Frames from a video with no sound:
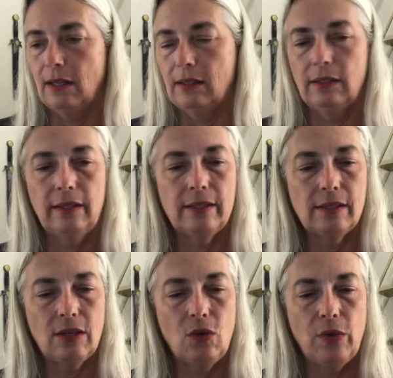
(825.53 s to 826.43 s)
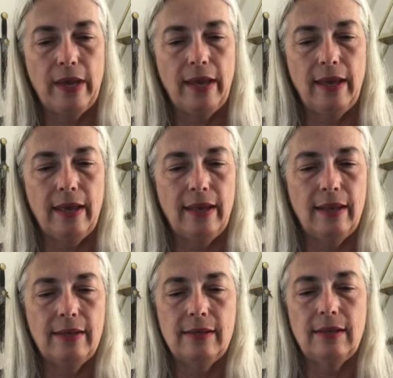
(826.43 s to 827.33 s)
let's go
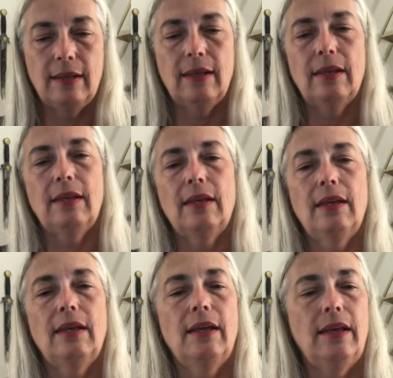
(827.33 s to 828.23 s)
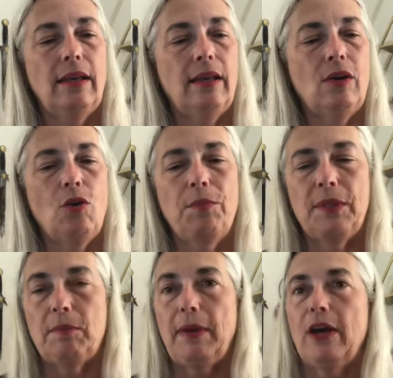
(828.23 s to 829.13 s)
ahead and open
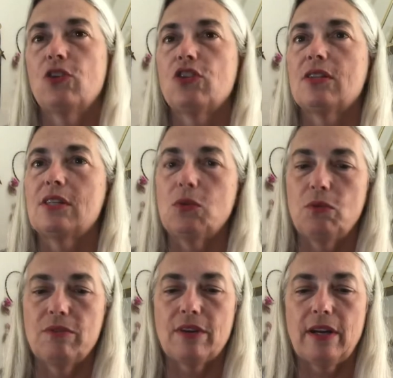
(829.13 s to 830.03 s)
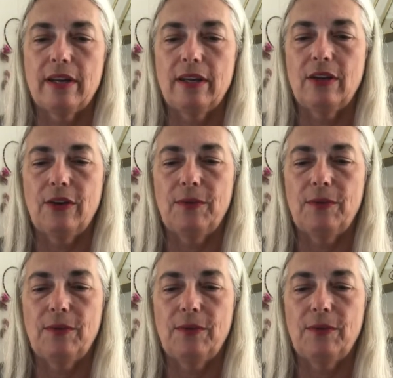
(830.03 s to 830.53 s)
the pouch and see what we've got in here.